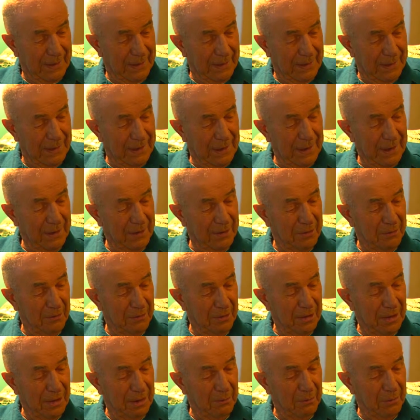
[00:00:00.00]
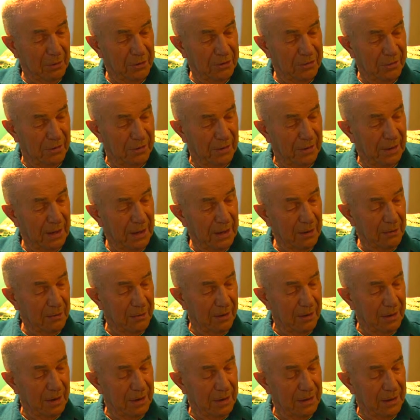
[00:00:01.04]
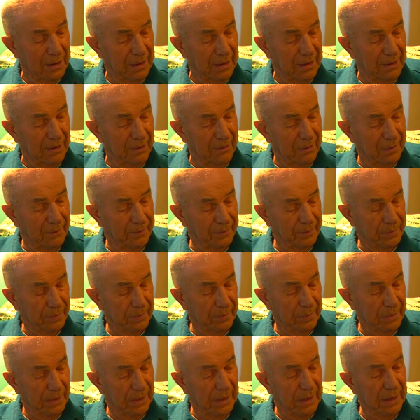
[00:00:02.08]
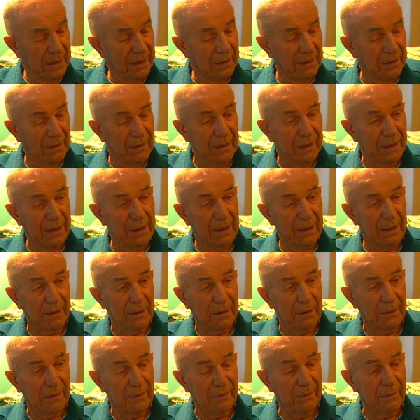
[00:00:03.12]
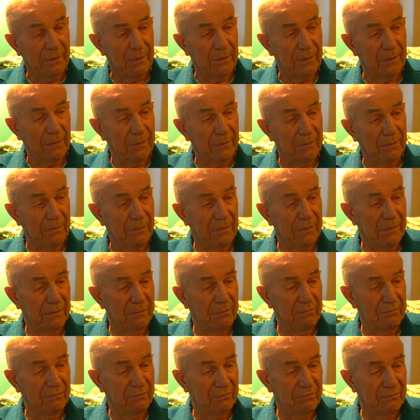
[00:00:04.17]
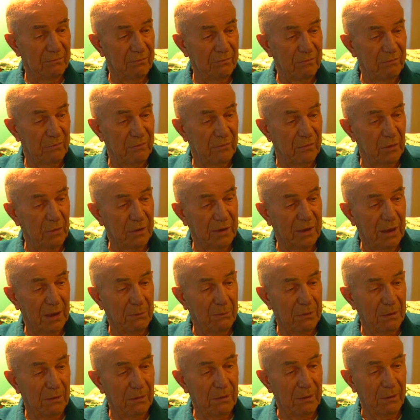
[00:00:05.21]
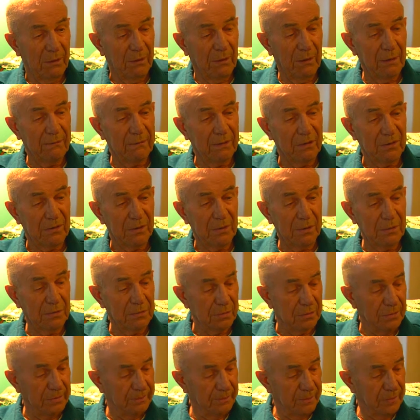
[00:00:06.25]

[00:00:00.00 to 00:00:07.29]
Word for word: He could really butcher the language, I tell you. He had a vocabulary all of his own.